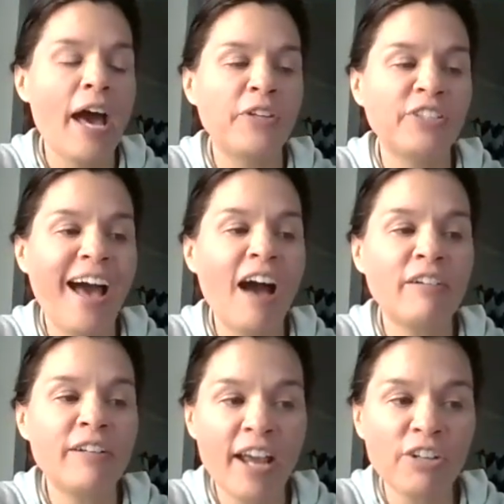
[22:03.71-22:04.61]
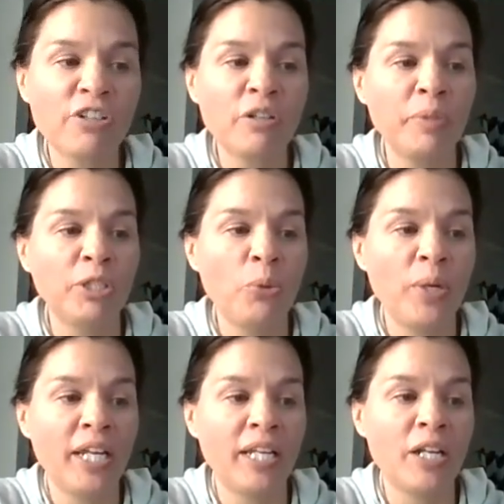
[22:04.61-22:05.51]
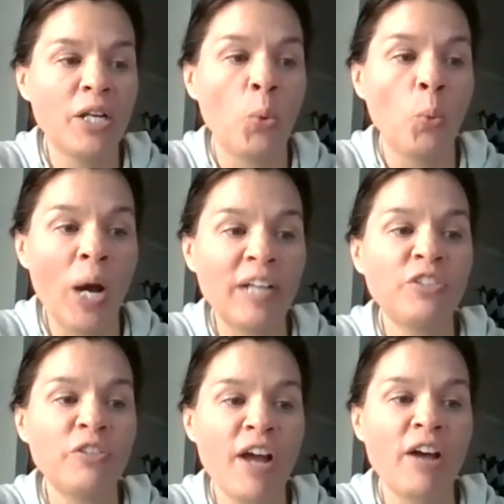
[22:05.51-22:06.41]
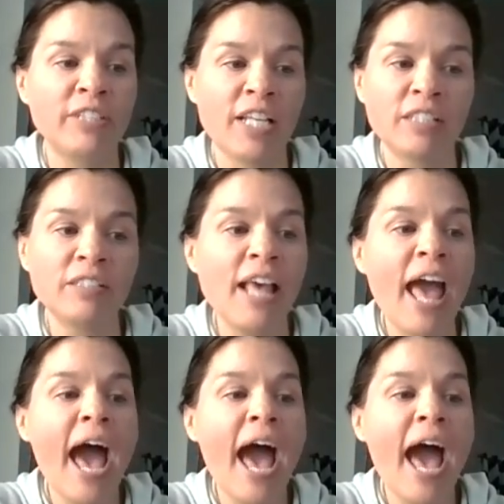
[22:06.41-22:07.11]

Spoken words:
There's a connection between what surrounds us